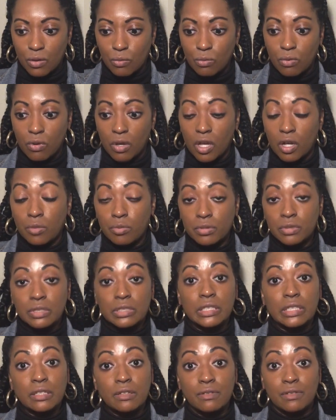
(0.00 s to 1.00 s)
will help
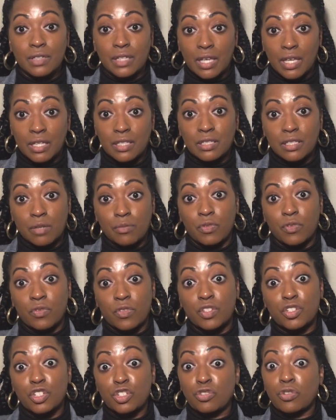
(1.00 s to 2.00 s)
alleviate some of the
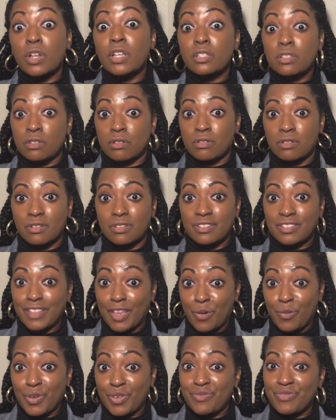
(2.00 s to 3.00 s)
stressors
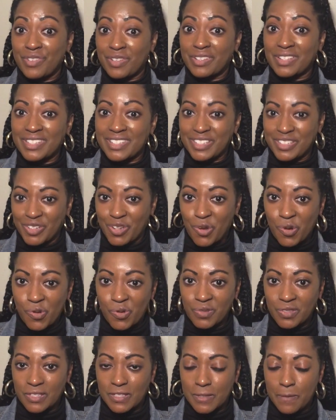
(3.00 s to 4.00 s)
that we feel as
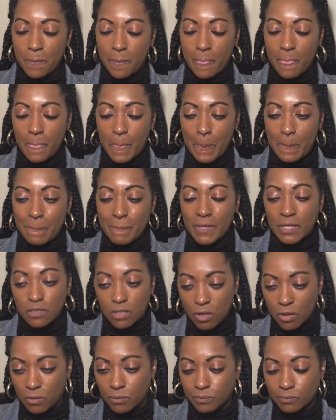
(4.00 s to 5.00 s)
adults.
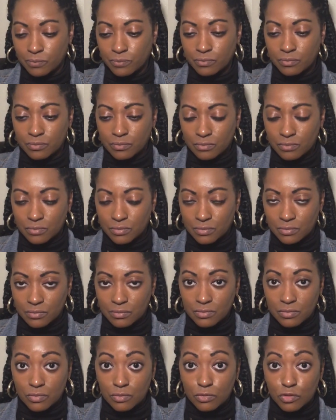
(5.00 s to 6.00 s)
So,
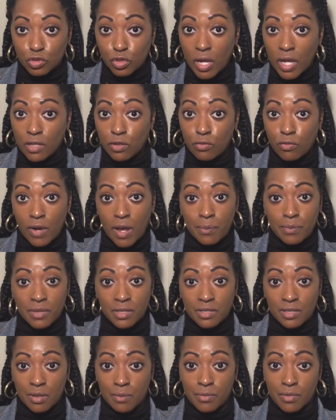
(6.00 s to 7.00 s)
trying to wrap
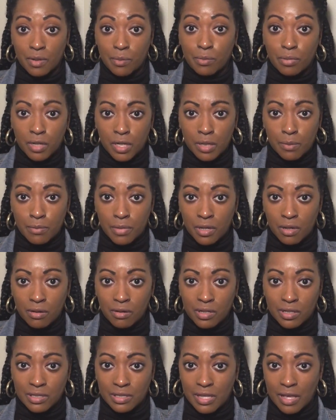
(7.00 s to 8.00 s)
this up in a pretty bow
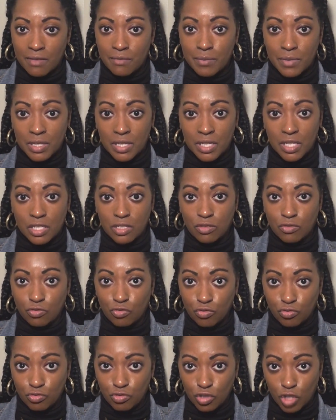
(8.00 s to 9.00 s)
because I've been
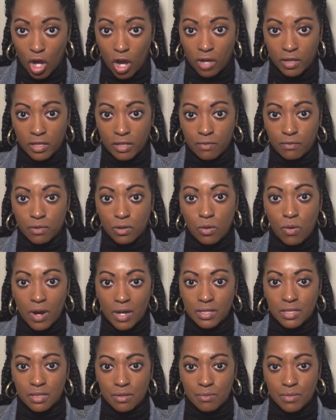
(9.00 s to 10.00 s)
talking for
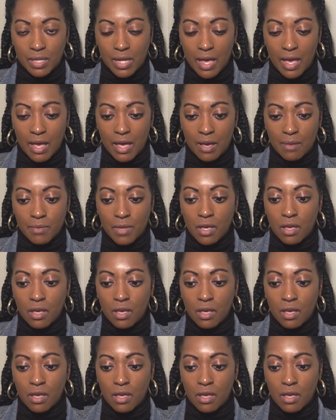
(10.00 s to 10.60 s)
quite some time.